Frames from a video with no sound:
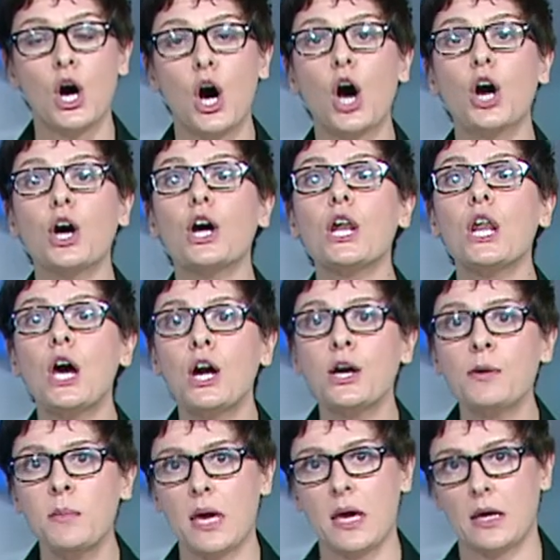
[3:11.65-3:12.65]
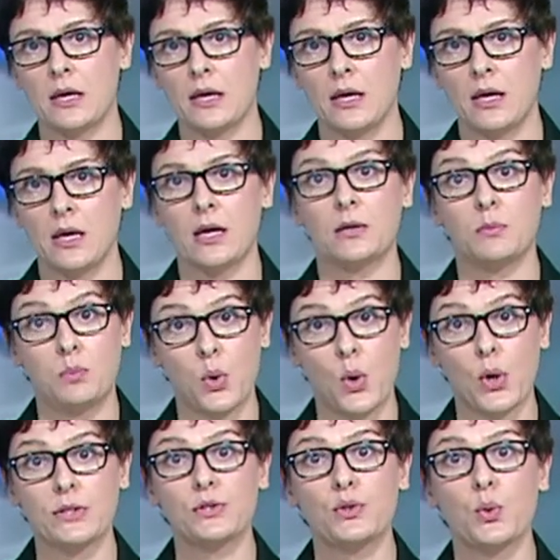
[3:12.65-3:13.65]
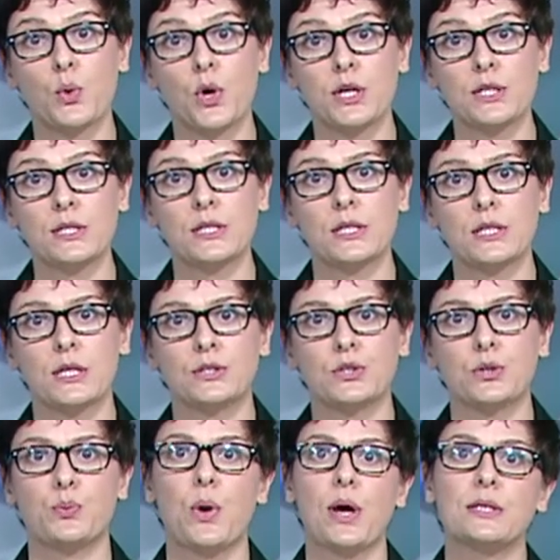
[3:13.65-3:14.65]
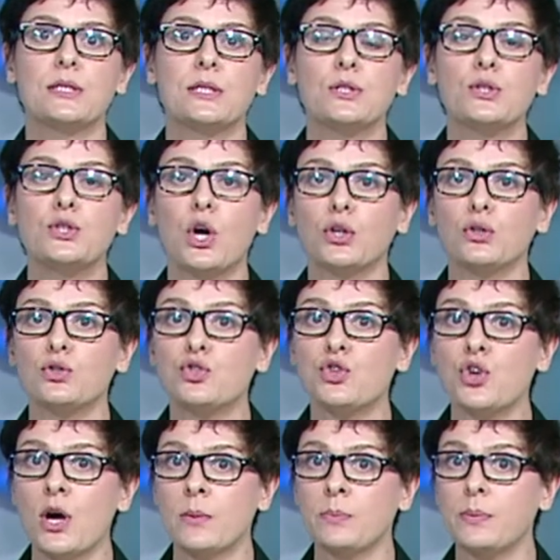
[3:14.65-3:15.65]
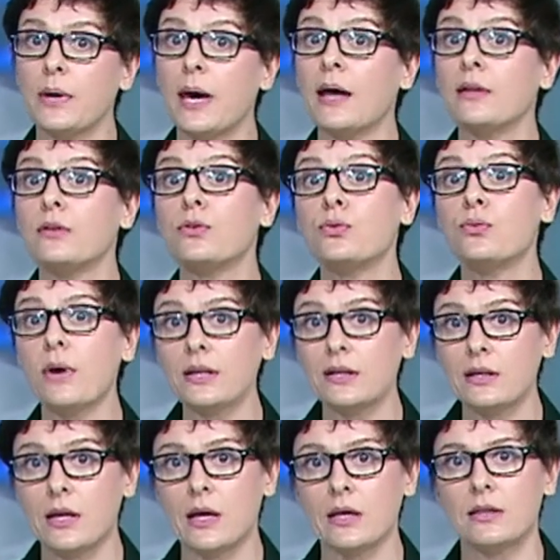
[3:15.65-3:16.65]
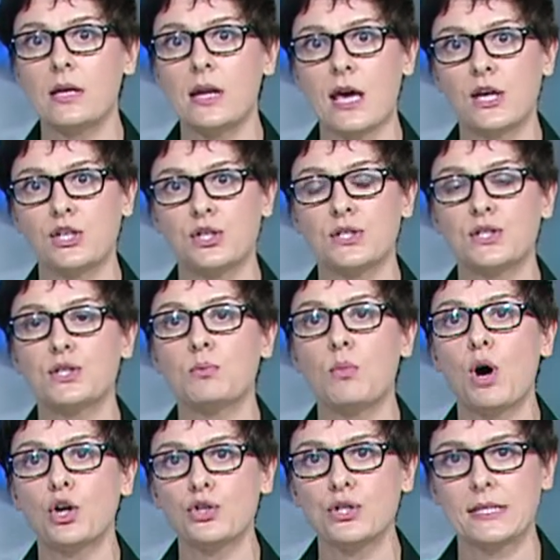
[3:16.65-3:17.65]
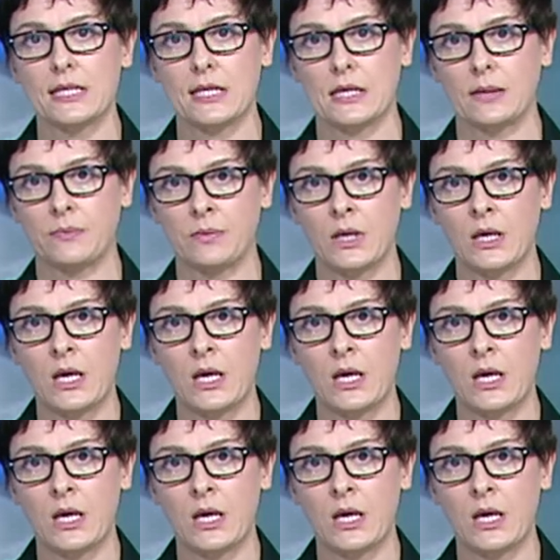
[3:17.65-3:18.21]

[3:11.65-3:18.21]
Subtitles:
are alarming and poised to worsen under President Donald Trump and threatening the nation's democracy.